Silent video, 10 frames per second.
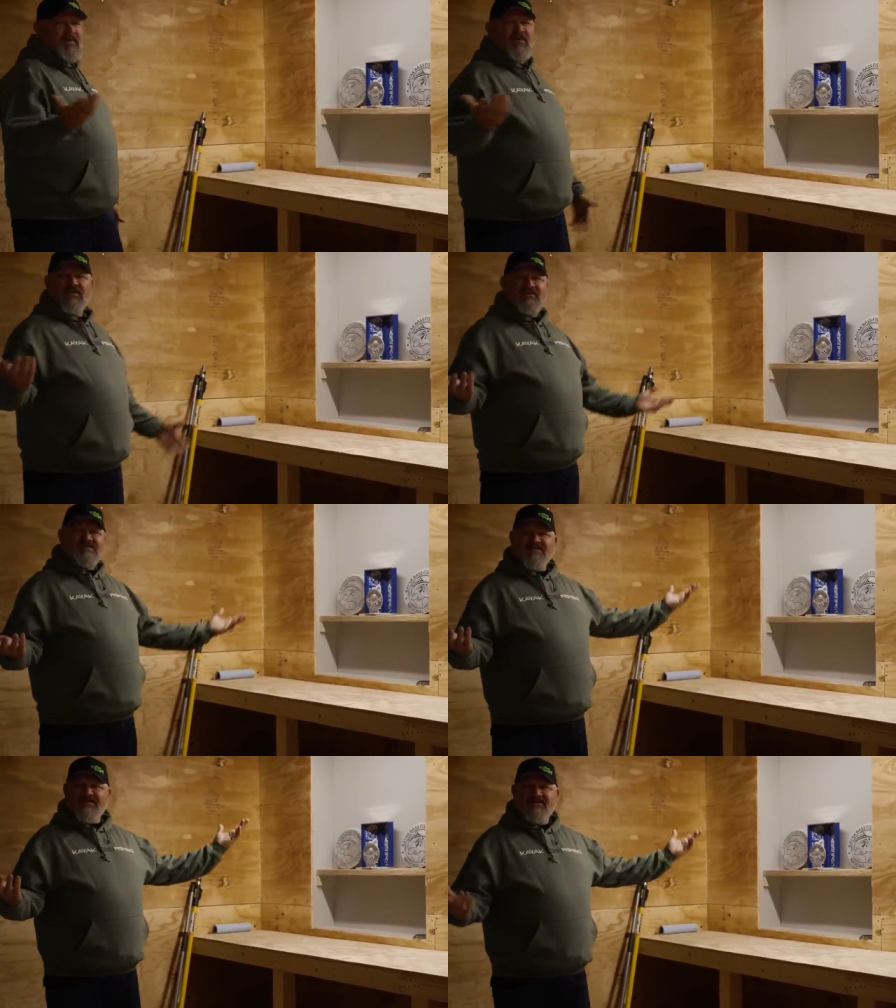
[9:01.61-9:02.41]
I calling this
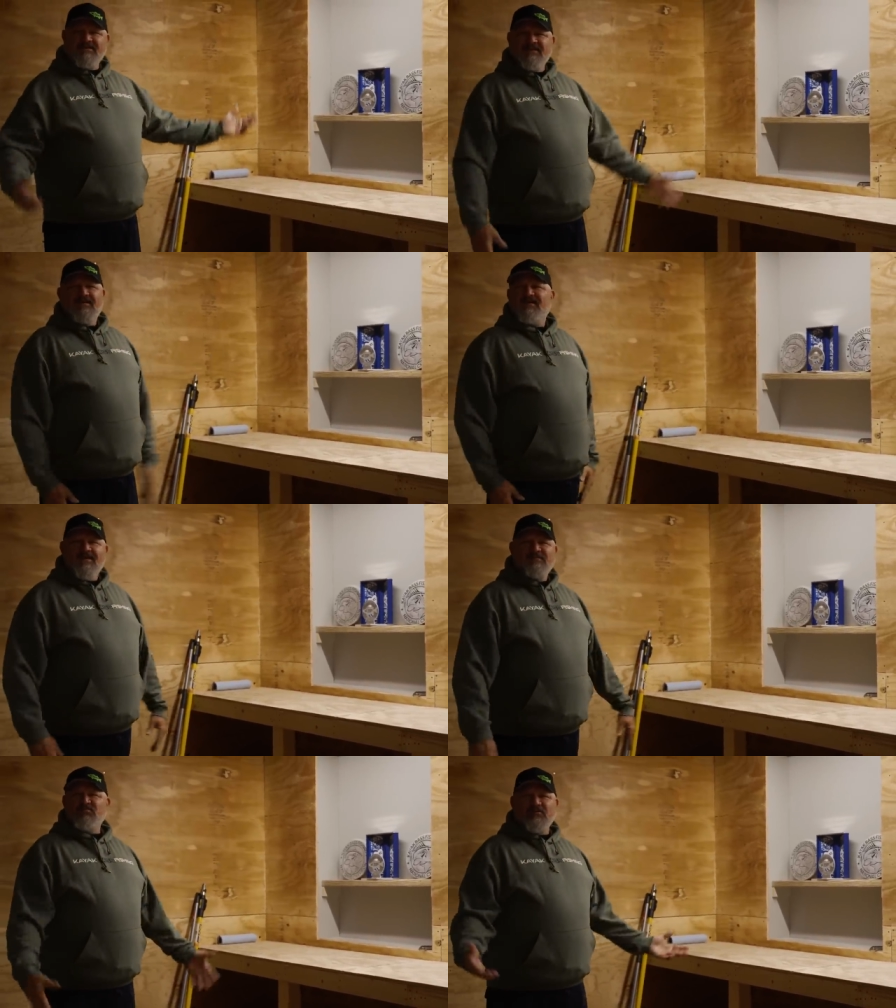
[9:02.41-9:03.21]
thing?
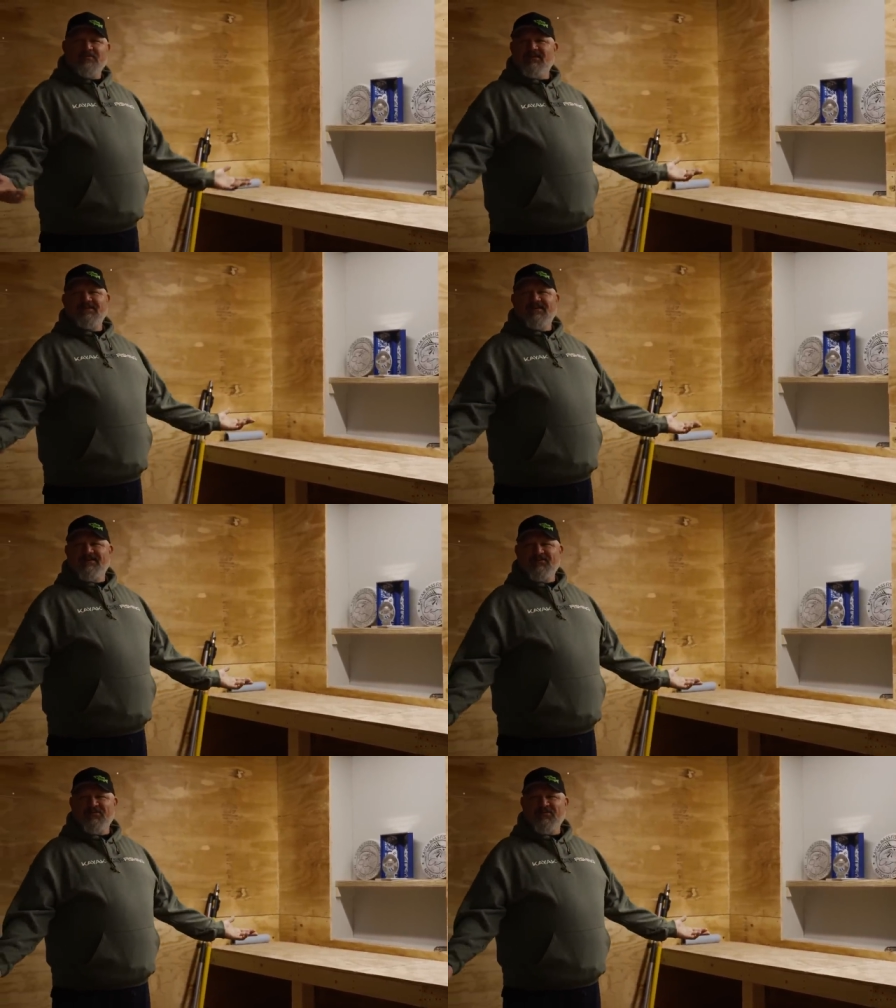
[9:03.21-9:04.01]
I'm drawing a blank
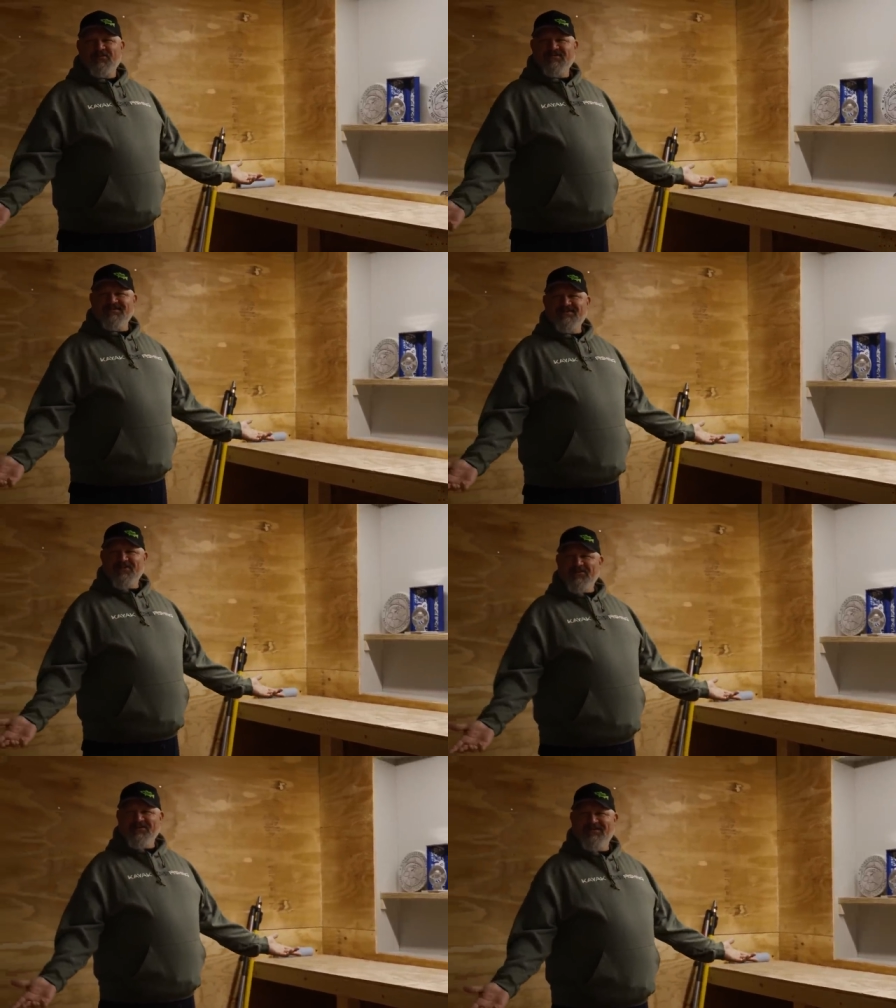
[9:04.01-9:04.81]
now. What's this called?